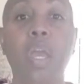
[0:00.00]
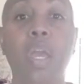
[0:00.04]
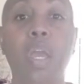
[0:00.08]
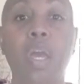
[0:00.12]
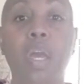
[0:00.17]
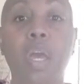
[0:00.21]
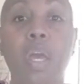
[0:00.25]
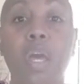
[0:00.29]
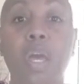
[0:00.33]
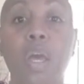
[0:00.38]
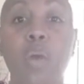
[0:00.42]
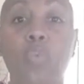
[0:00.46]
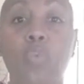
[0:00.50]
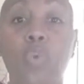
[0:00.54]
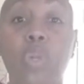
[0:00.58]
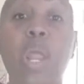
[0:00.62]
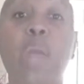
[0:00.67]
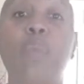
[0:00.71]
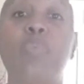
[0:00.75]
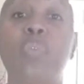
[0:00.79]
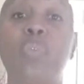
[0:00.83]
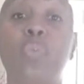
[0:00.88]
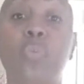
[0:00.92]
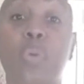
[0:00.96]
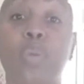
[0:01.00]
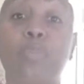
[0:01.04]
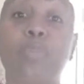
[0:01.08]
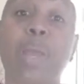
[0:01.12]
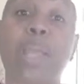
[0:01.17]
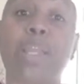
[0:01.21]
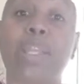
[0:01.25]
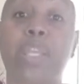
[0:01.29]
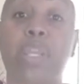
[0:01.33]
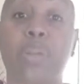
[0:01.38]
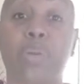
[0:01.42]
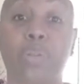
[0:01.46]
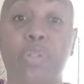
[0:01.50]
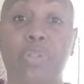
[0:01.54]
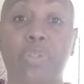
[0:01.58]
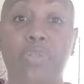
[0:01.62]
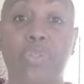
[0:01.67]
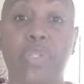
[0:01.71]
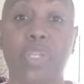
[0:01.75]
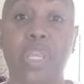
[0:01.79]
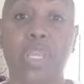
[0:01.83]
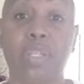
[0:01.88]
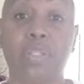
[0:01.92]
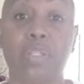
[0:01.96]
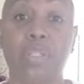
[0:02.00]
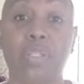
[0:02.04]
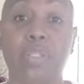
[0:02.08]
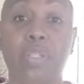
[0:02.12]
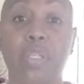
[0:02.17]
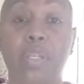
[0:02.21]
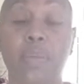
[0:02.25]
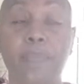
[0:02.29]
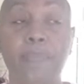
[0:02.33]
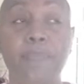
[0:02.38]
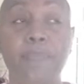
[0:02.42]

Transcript: when I was doing my character sketches.